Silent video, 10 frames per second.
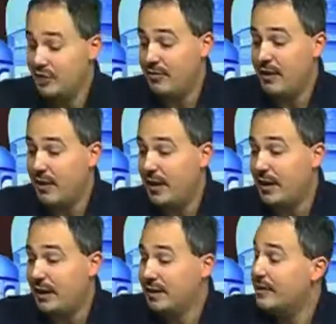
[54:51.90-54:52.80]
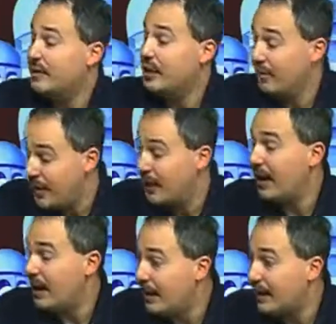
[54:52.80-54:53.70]
to make Shabir sure. Ali. Yeah. Shabir
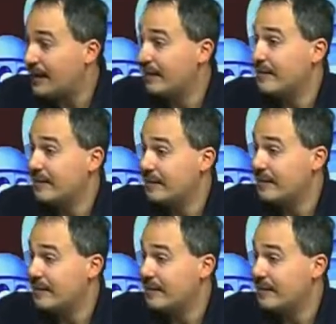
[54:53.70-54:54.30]
and Ali. So they want to